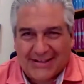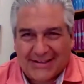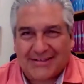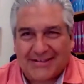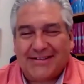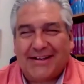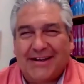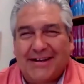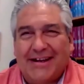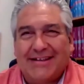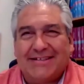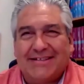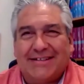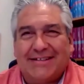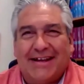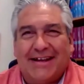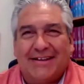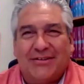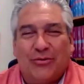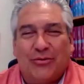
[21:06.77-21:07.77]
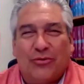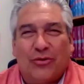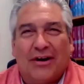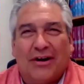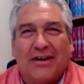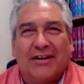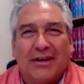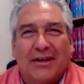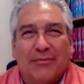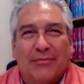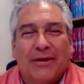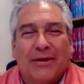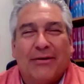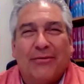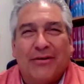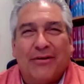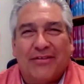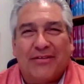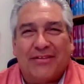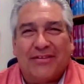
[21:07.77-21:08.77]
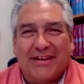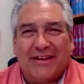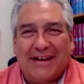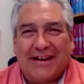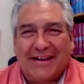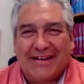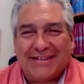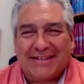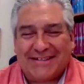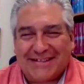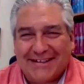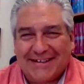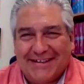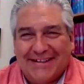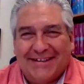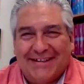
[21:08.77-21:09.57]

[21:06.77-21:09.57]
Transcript: as Denise said, to work a little bit with Denise,